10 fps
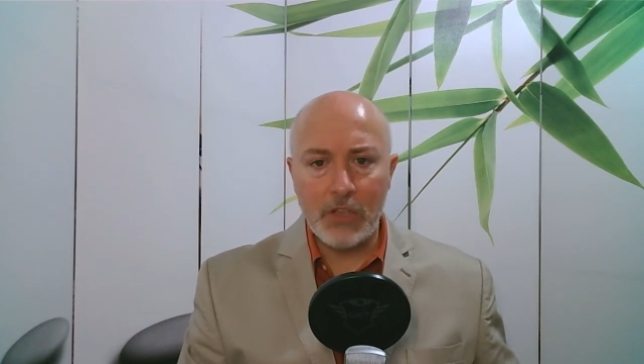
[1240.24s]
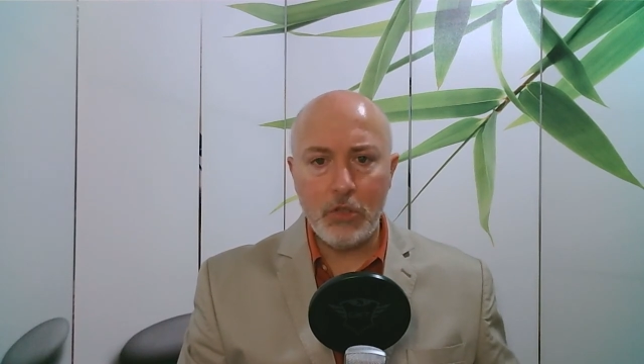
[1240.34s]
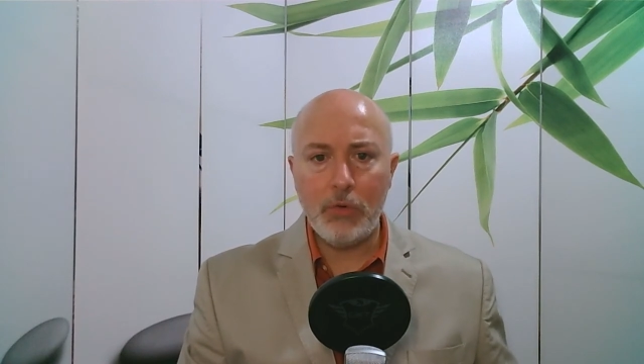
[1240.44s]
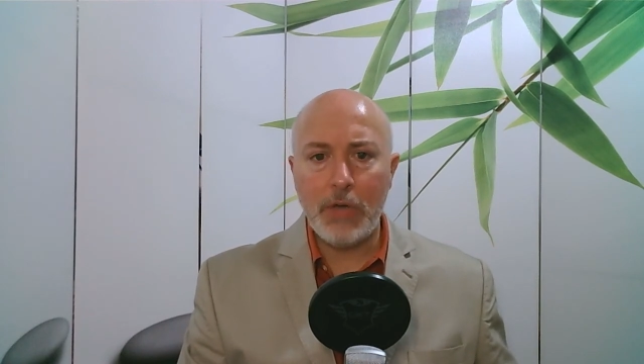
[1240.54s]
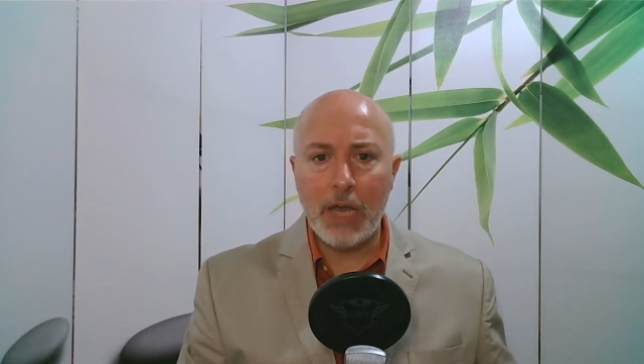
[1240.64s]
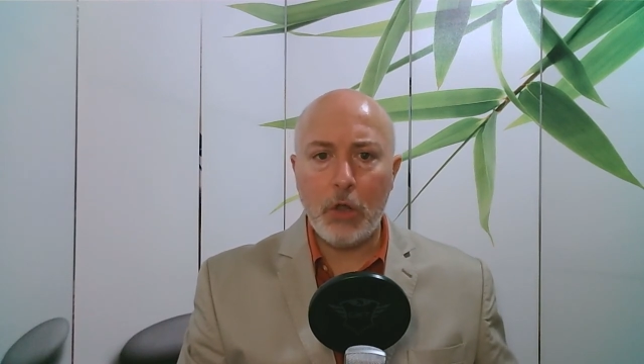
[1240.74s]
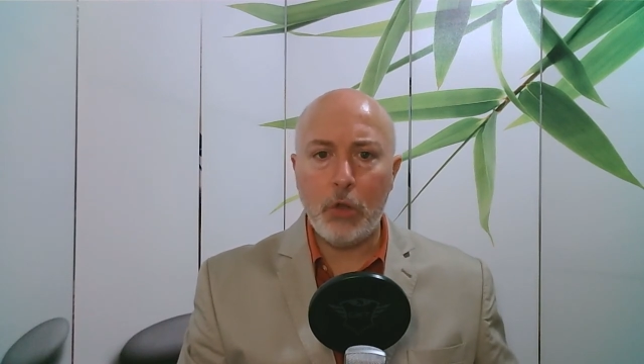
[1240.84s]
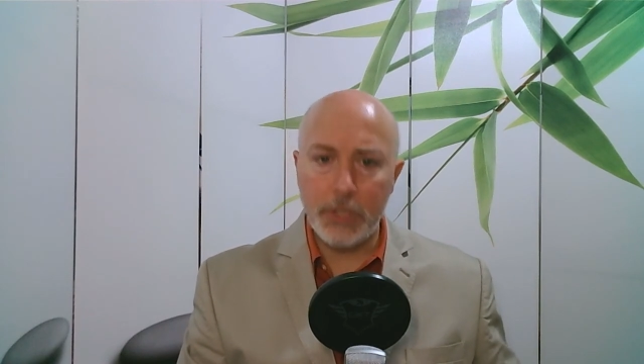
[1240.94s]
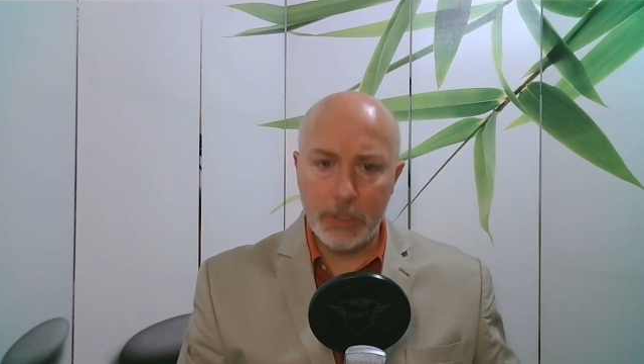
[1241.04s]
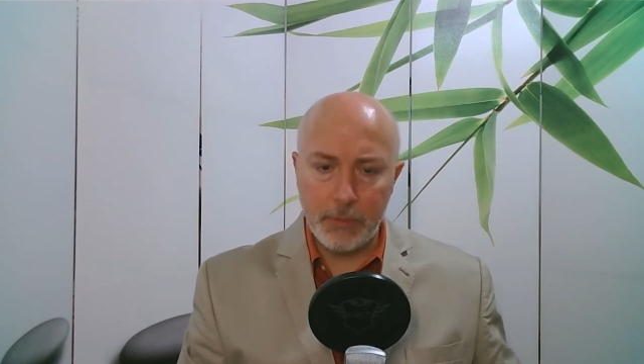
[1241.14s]
Do not
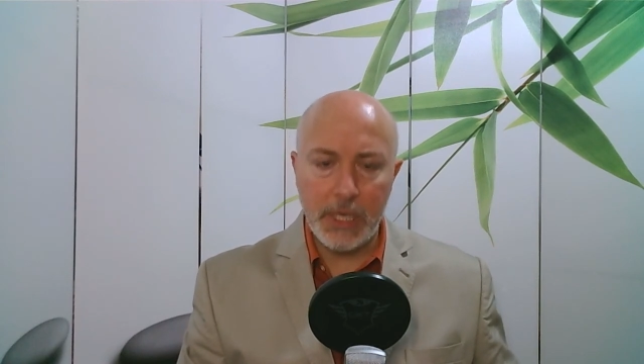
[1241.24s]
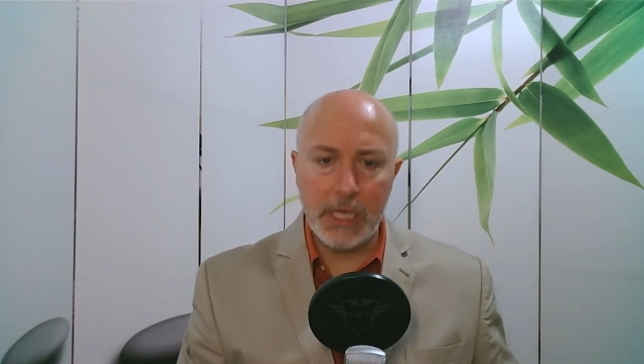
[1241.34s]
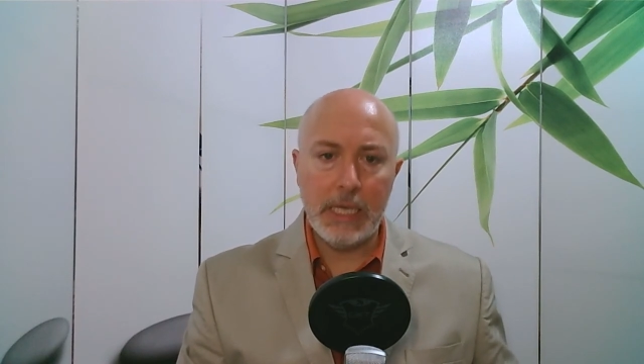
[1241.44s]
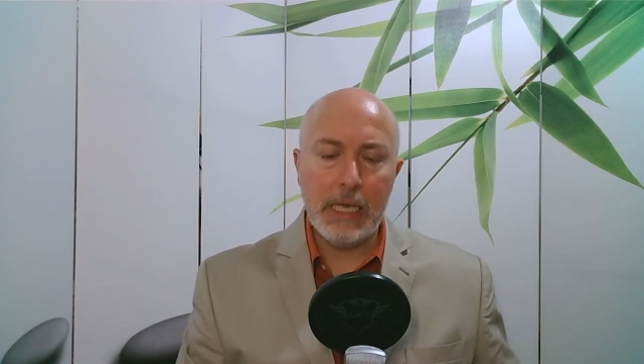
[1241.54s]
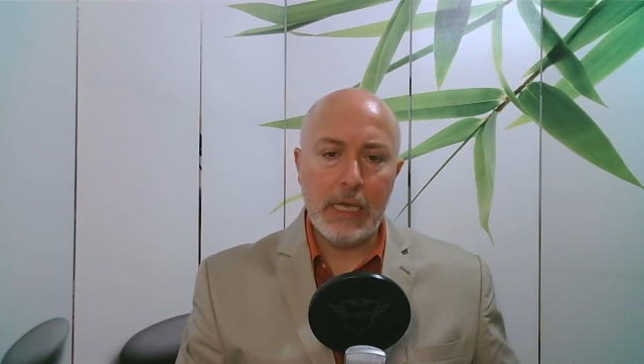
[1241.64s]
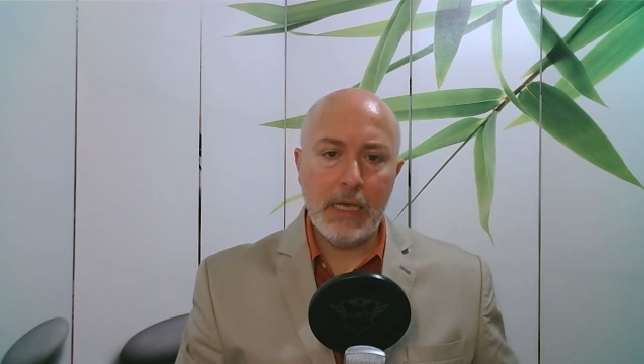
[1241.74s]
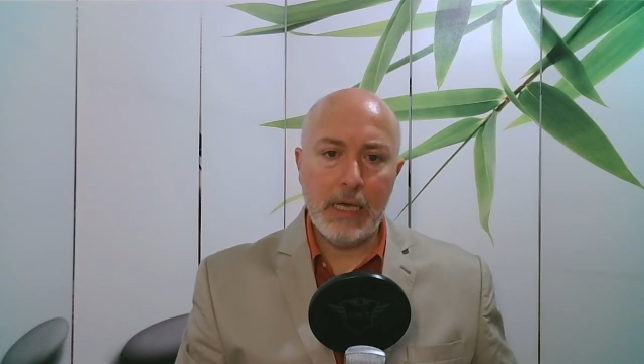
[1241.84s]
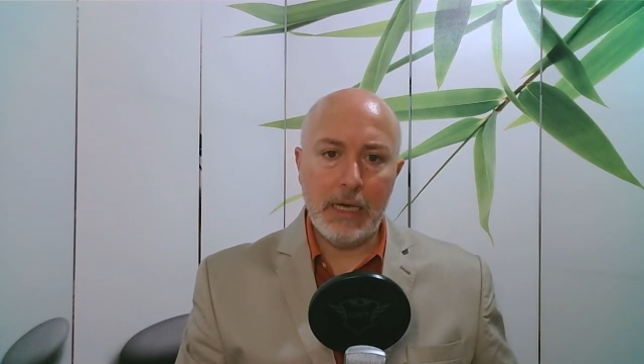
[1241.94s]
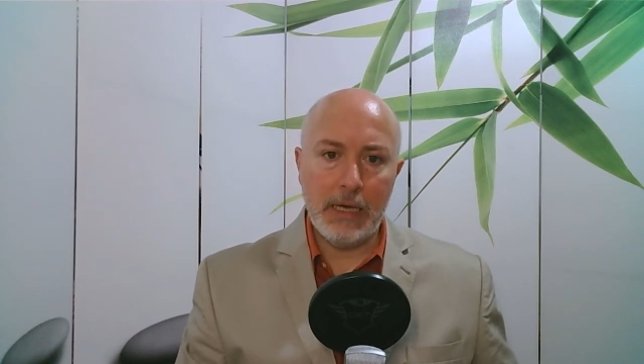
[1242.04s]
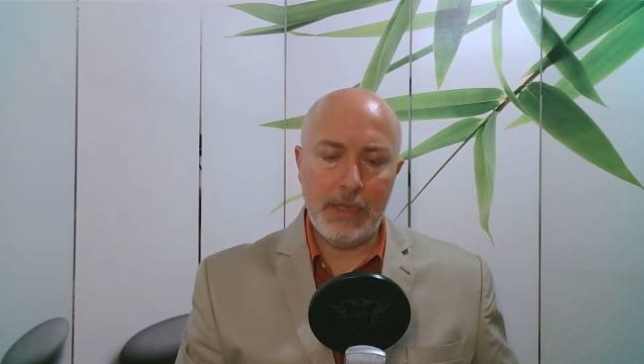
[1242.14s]
always be
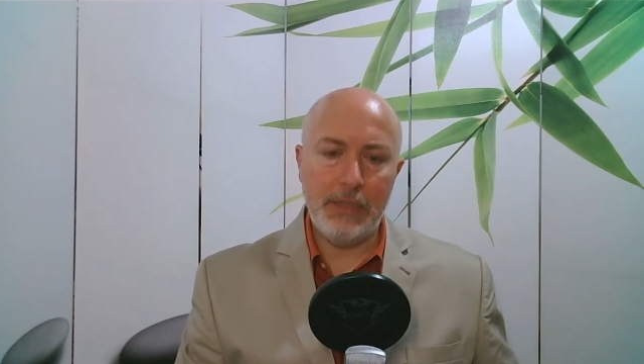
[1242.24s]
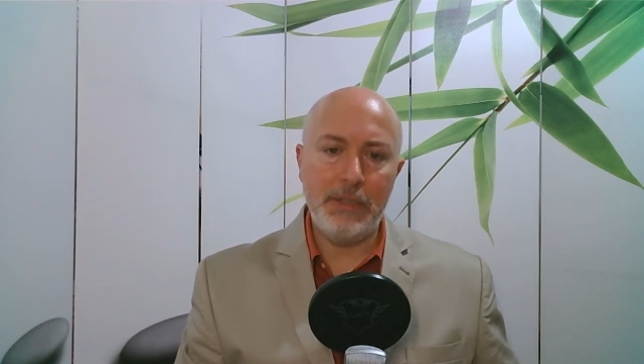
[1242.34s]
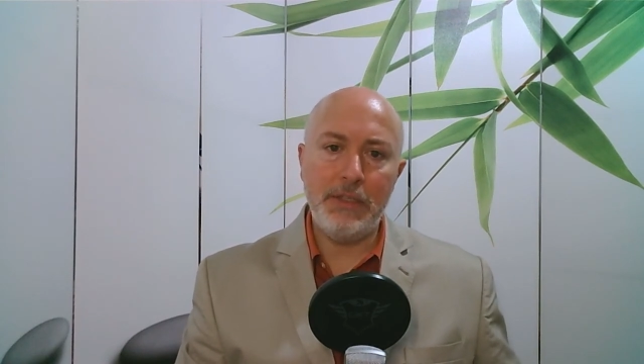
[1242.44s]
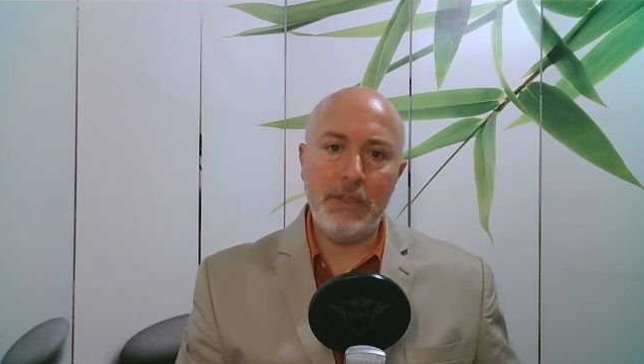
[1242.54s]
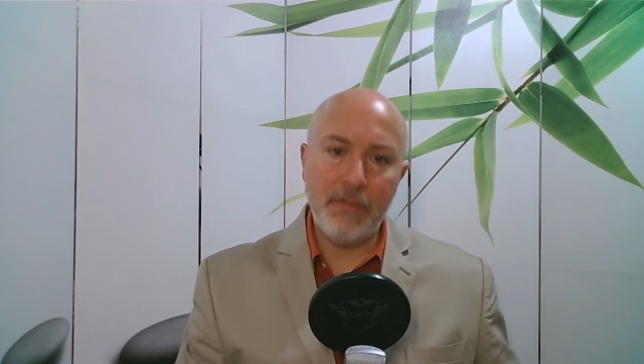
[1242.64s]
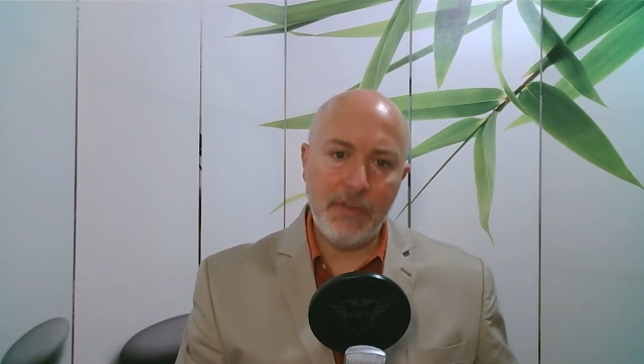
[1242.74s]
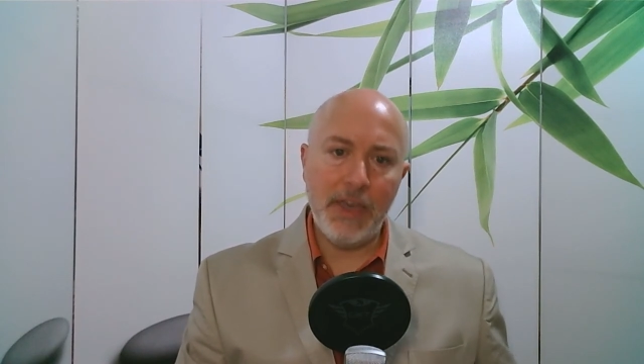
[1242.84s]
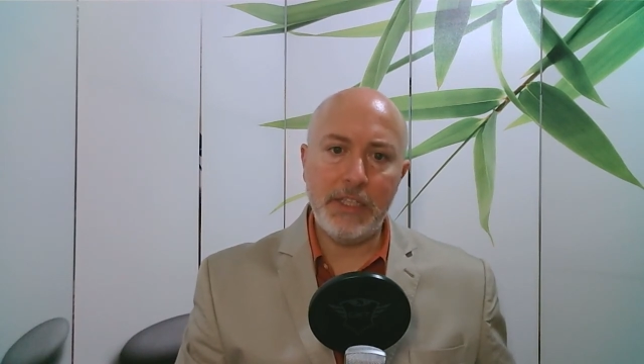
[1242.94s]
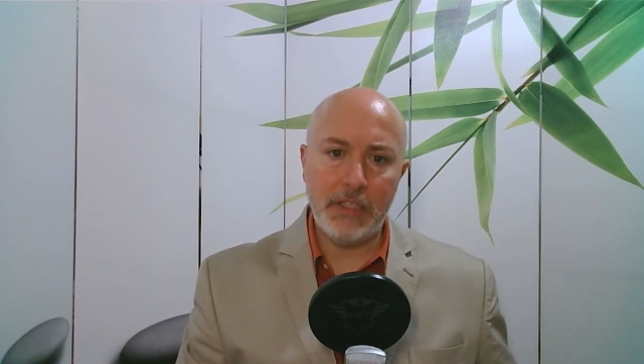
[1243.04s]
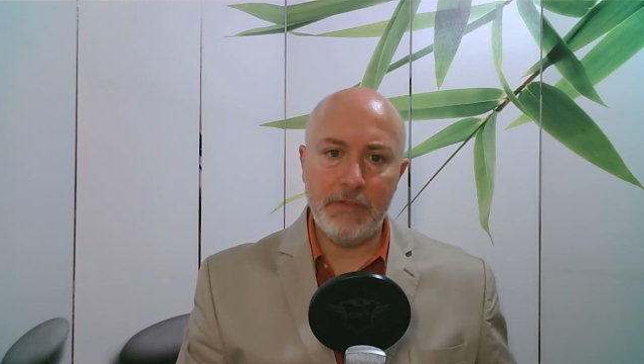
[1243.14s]
in the
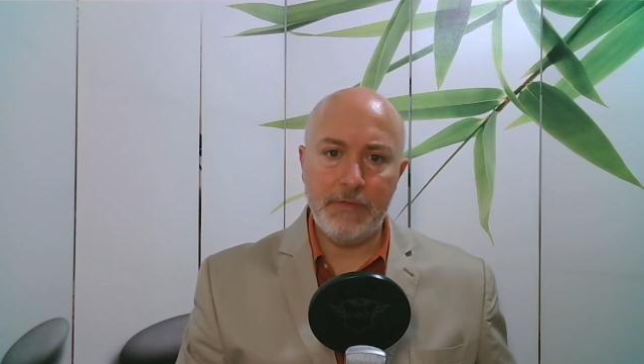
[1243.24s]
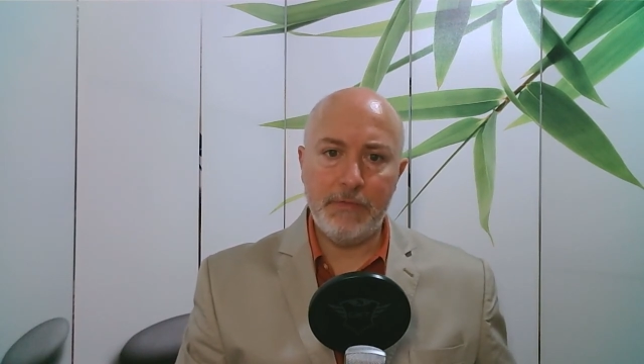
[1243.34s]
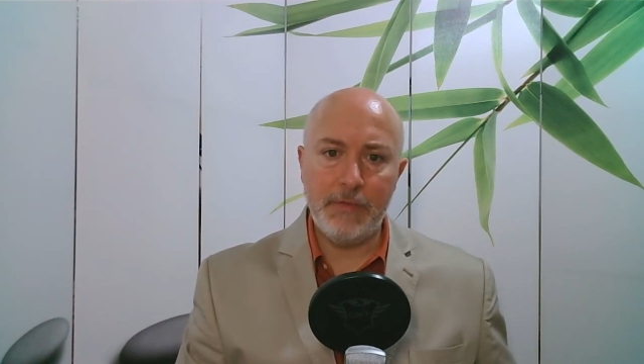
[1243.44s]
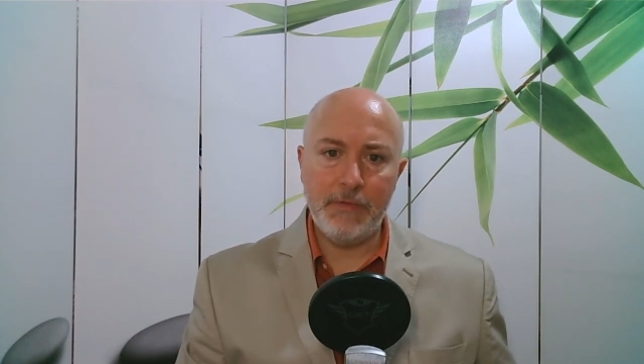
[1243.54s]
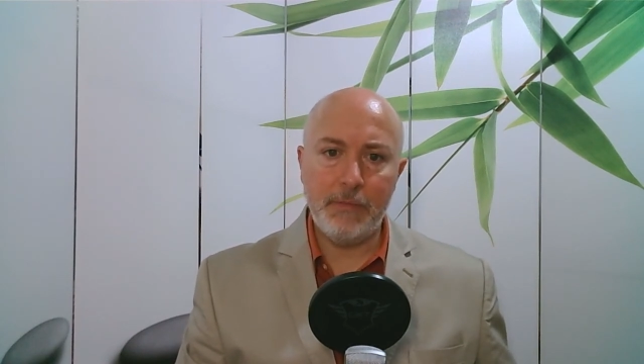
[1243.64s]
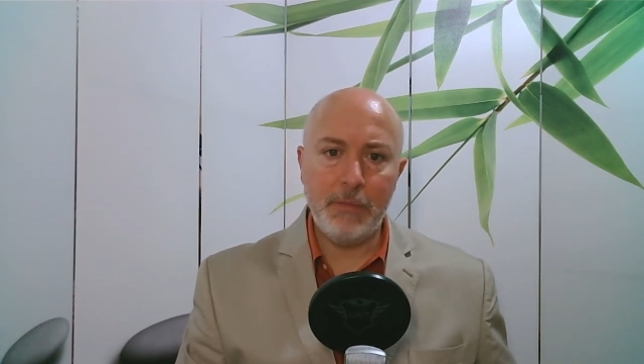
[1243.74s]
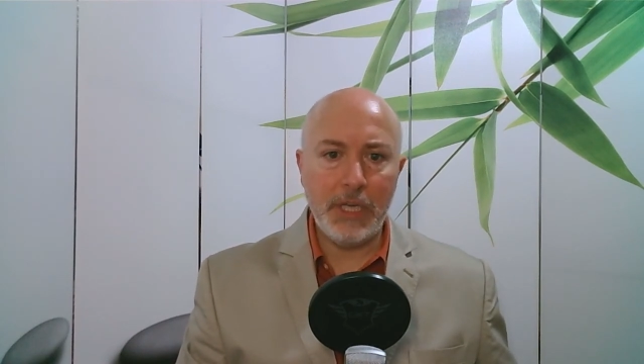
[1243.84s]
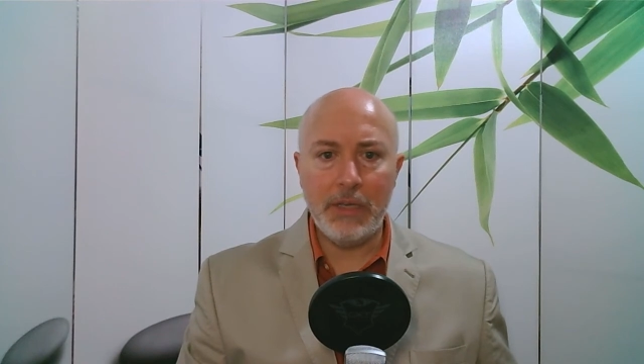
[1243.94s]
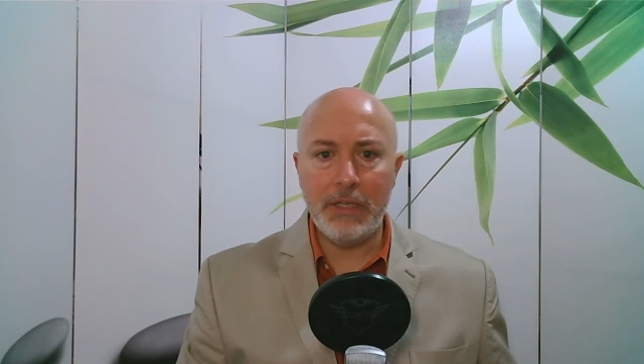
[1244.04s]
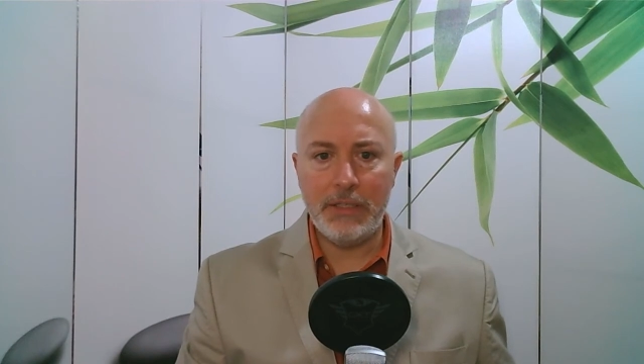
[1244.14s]
defensive,
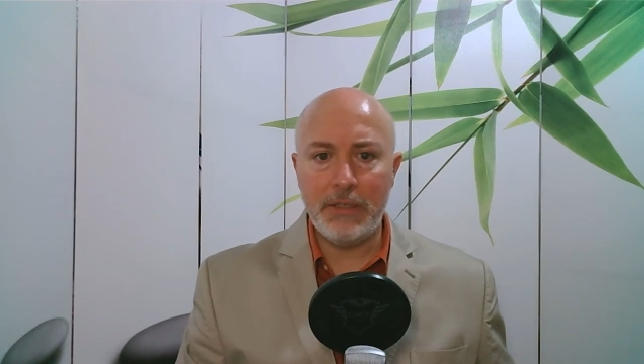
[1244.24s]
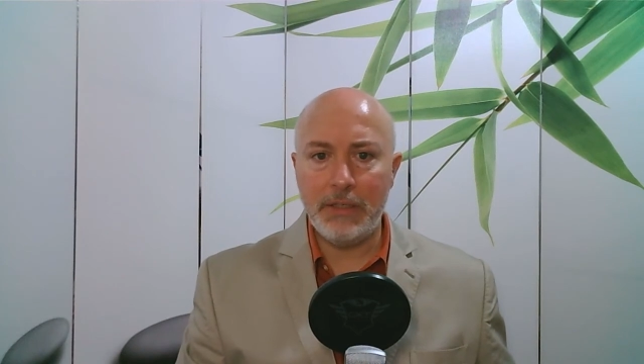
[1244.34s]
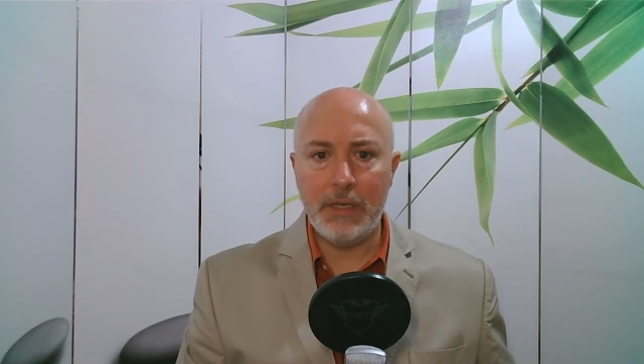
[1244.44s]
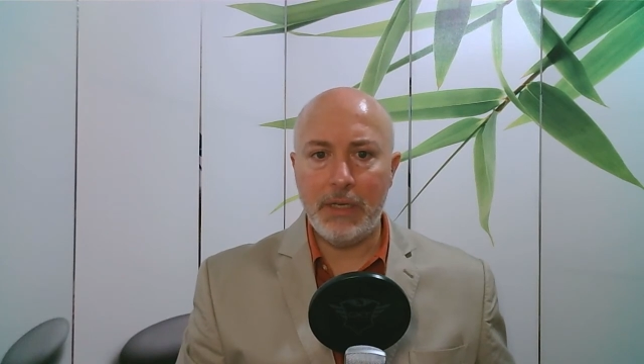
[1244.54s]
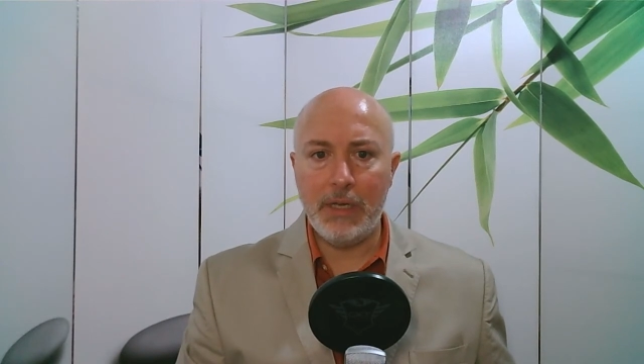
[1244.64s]
because